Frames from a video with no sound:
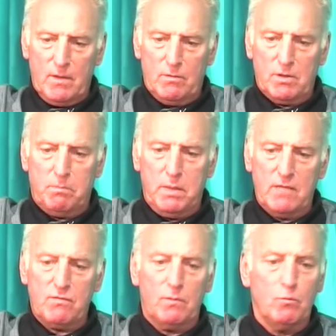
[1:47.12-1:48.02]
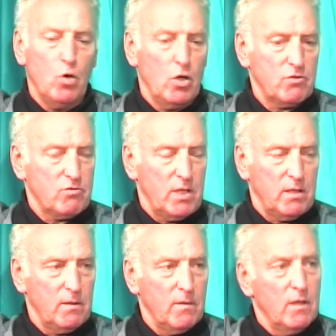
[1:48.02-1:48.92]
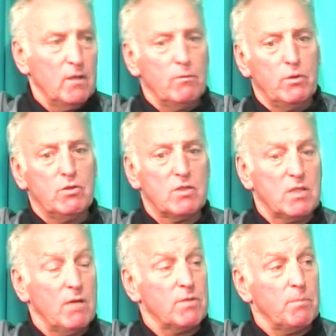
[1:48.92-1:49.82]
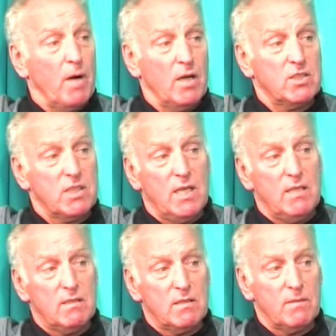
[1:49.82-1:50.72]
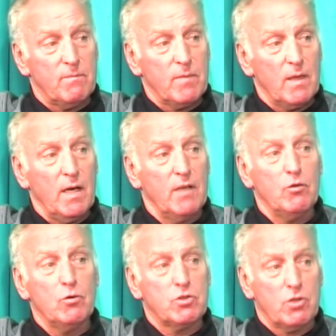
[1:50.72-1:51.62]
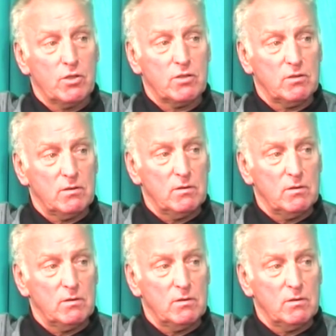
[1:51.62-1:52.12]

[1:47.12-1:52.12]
was a place on Wall Street. They used to say it was a Banshees, in an old church.